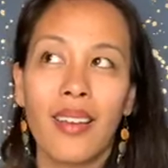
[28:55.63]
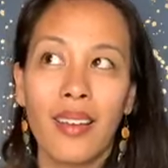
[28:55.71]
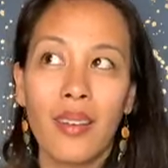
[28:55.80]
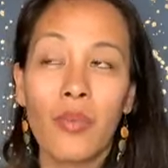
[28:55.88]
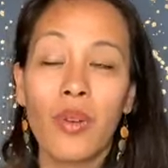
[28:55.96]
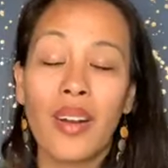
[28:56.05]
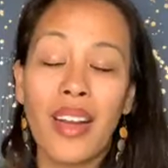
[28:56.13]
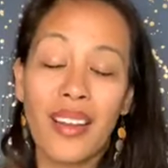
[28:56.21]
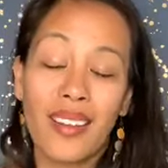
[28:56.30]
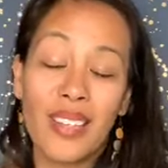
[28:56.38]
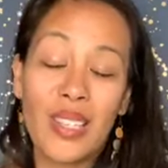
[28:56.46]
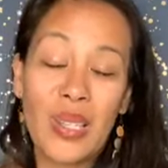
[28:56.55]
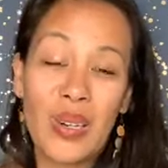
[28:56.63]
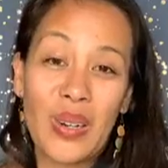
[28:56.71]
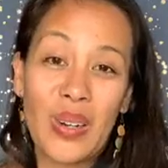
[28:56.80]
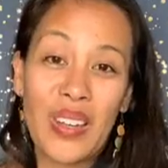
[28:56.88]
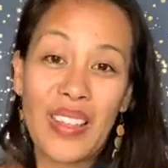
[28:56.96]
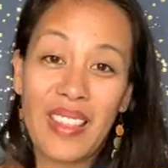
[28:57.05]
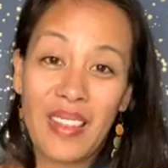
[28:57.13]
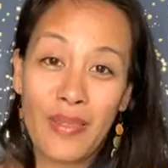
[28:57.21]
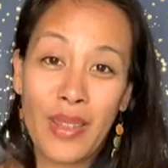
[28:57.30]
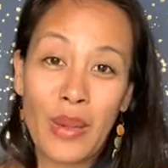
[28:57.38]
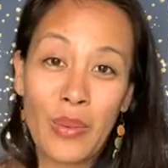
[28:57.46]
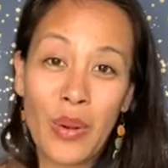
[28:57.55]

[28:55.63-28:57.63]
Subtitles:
Would I consider the event that we're